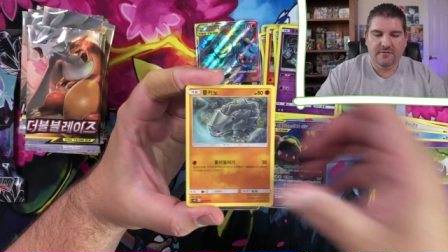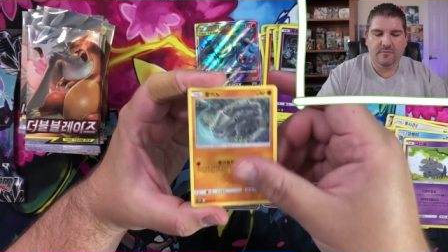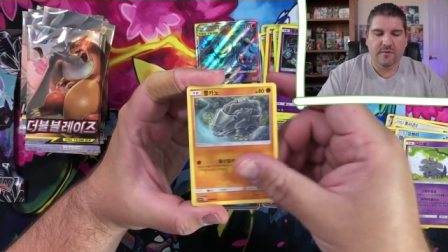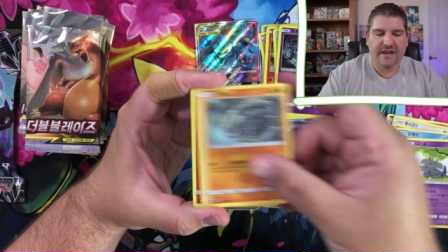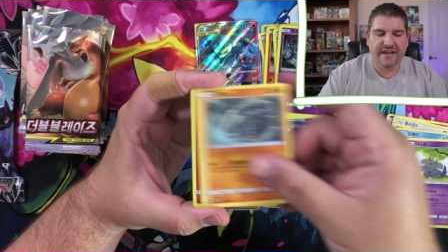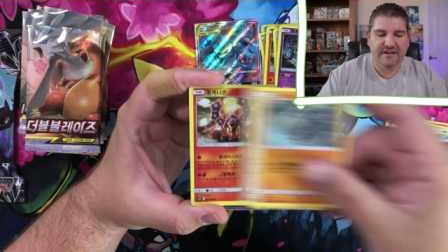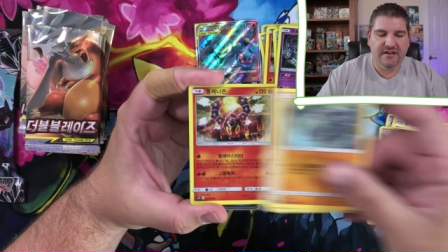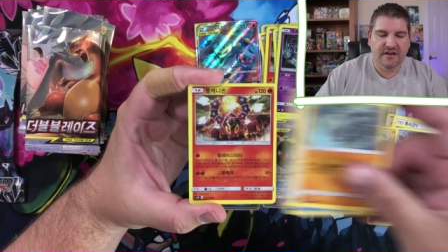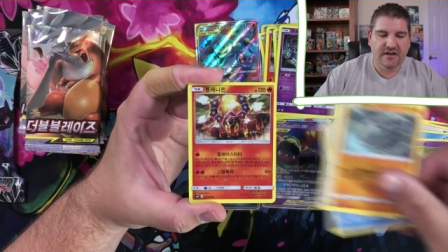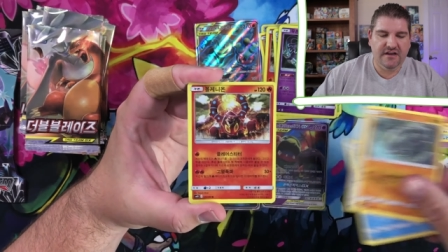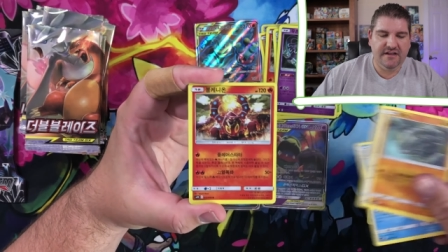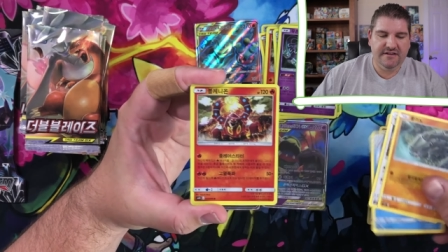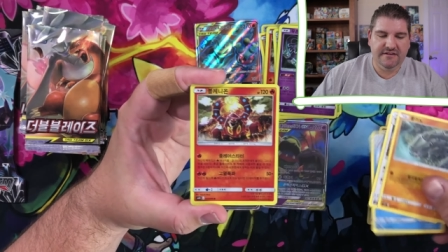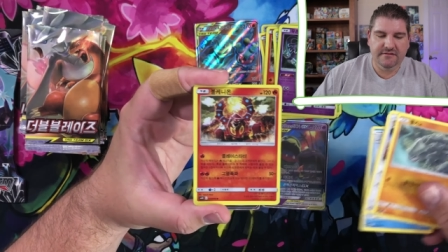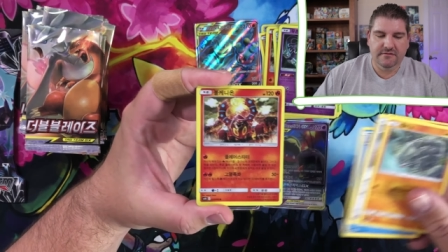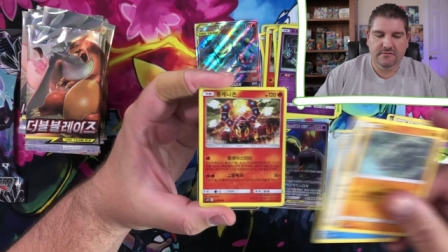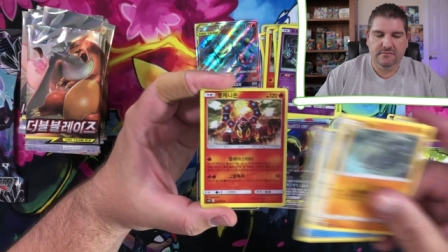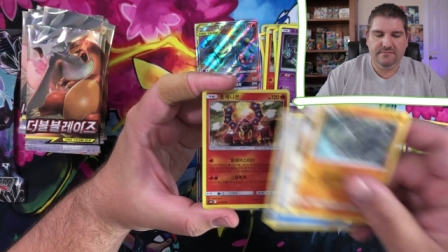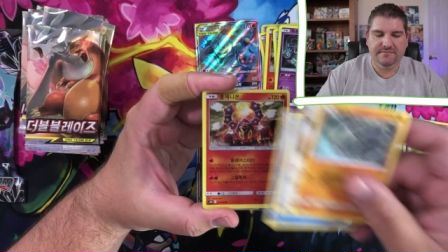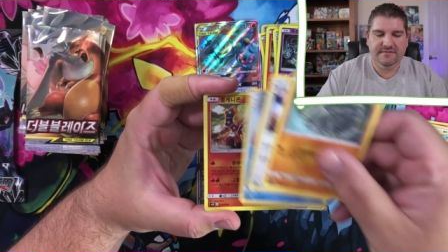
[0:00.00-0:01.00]
Right on.
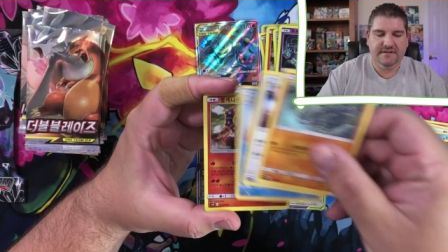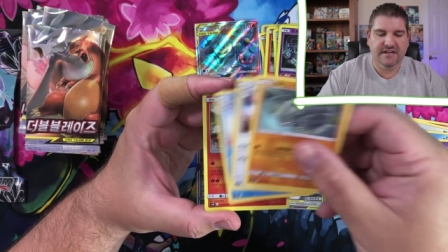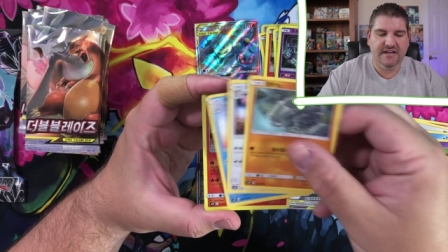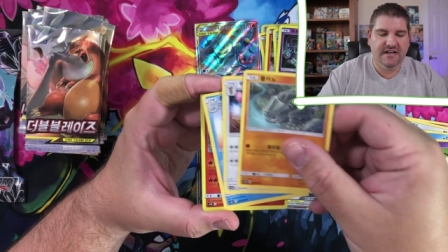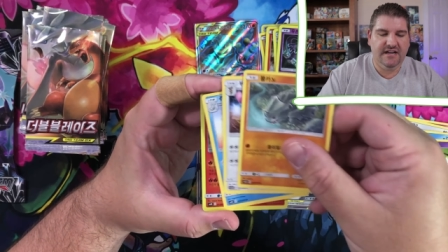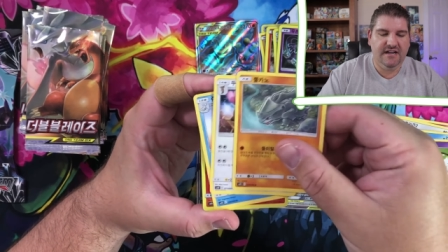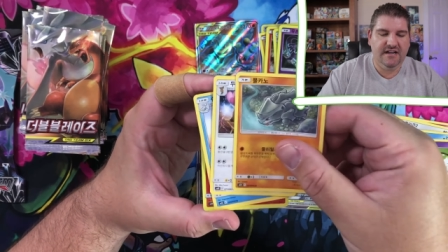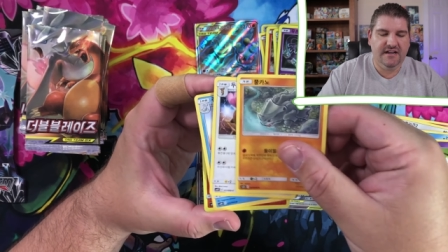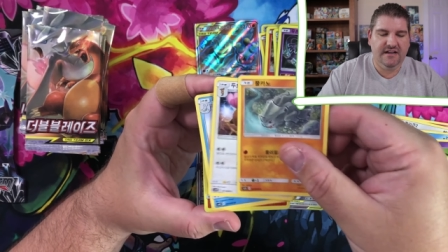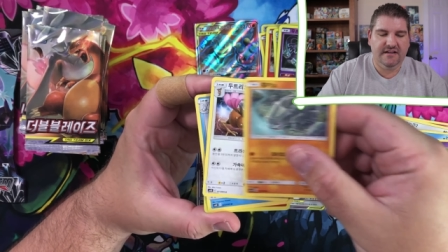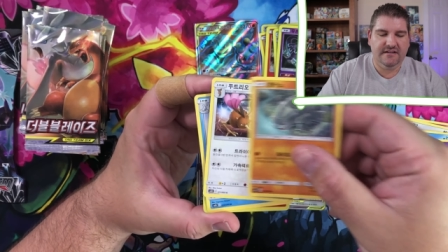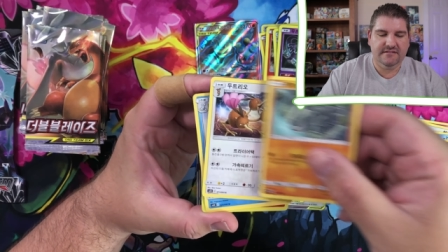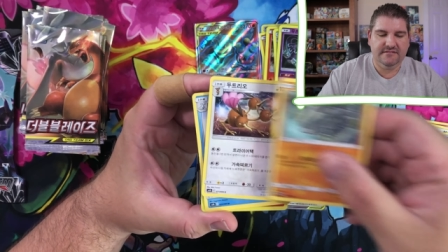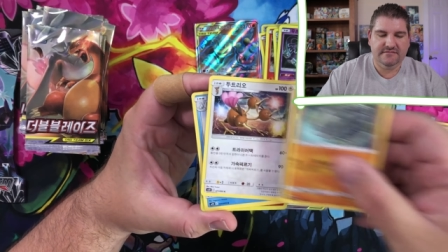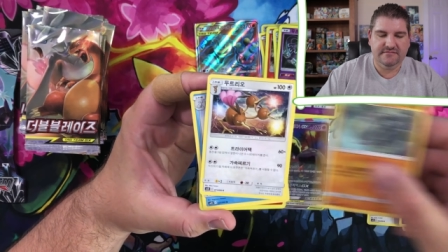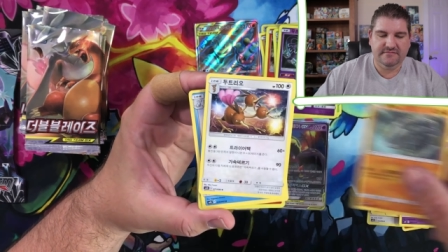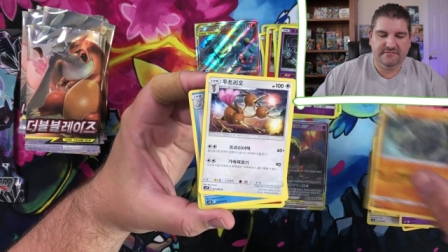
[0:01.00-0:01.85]
Ah,